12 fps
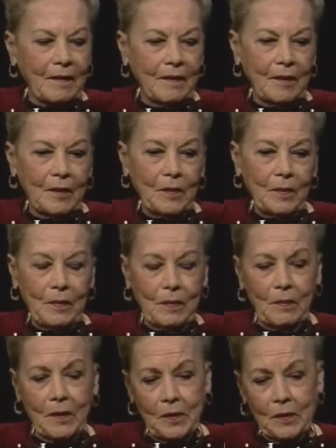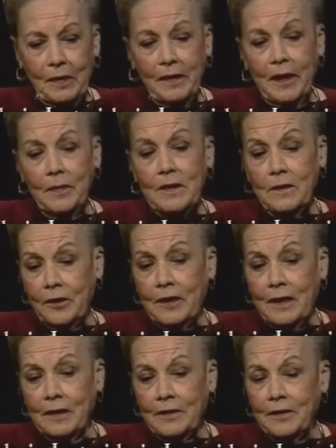uh, mother claims her
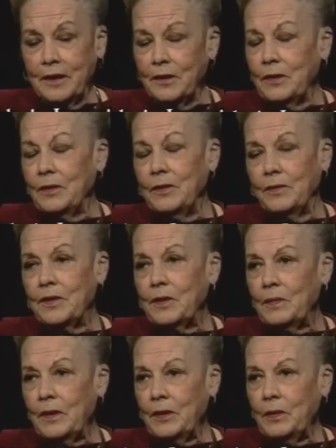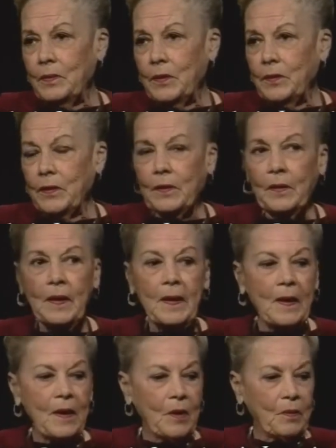doctor did too. It was a minor miracle,
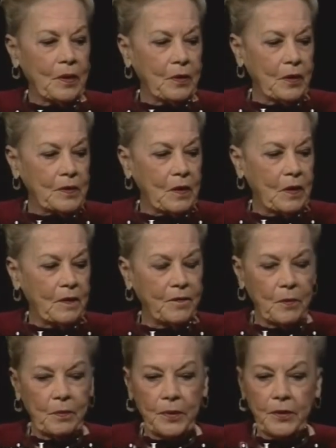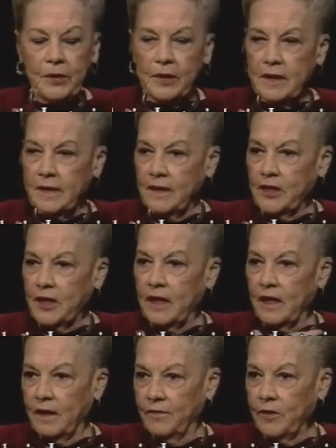because all of the burns that she
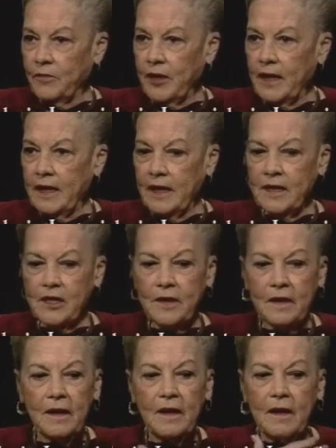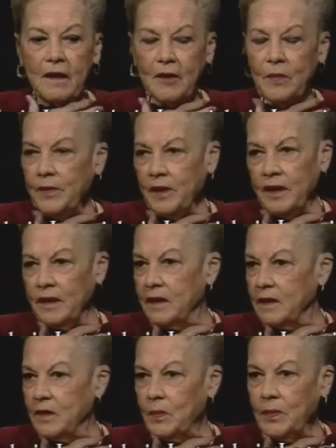had from radiation completely
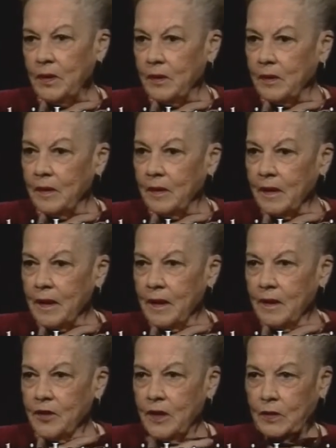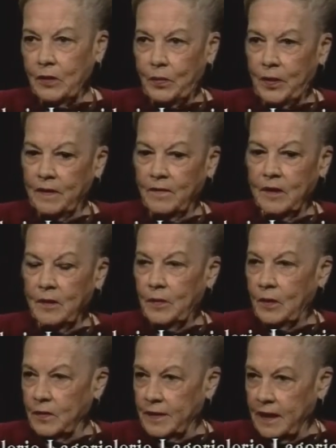disappeared. She took one of the,
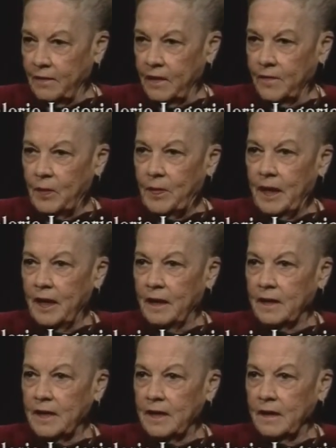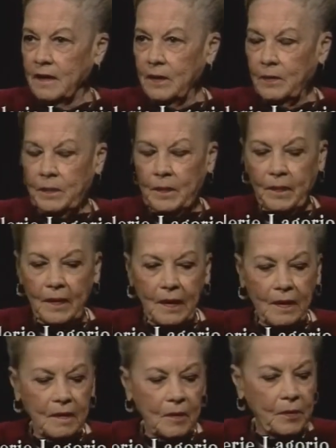you know, several of the baths mm -hmm. in the
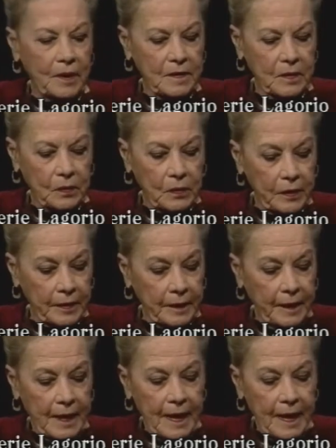in the blessed water,